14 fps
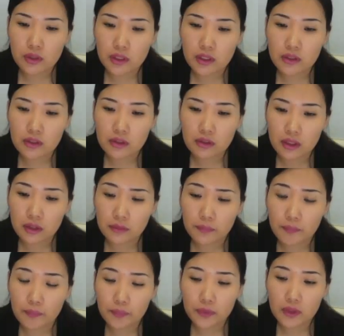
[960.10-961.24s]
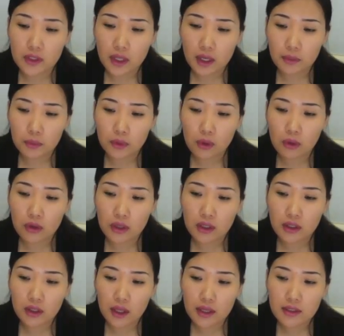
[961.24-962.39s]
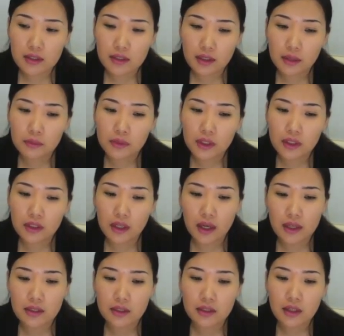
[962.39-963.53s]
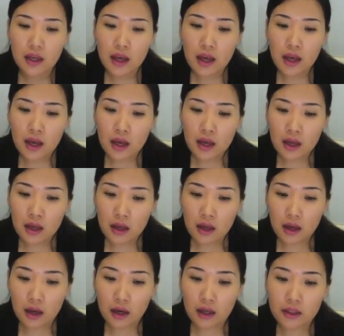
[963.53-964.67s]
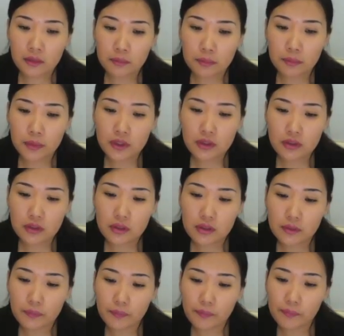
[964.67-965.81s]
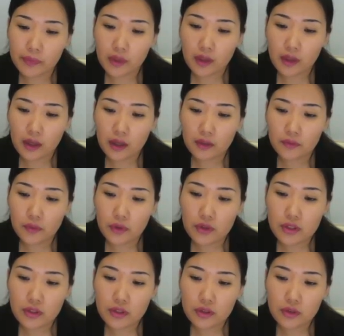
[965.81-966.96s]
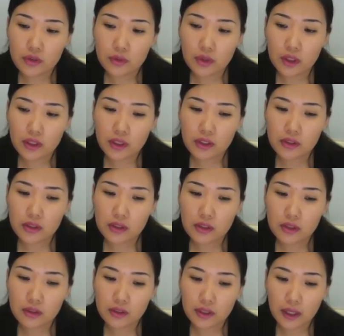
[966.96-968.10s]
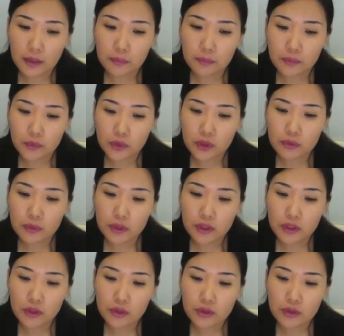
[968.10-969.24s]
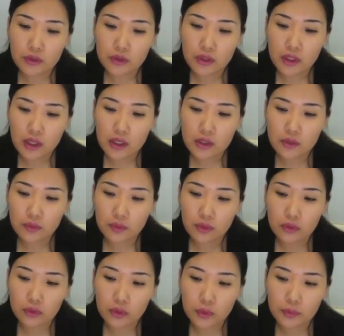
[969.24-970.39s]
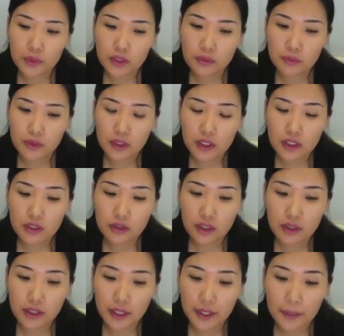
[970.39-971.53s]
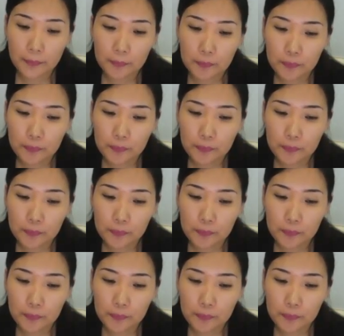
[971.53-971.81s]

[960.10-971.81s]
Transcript: an integral type or a class type that has an unambiguous conversion to an integral type, normally used to test for loop termination criteria.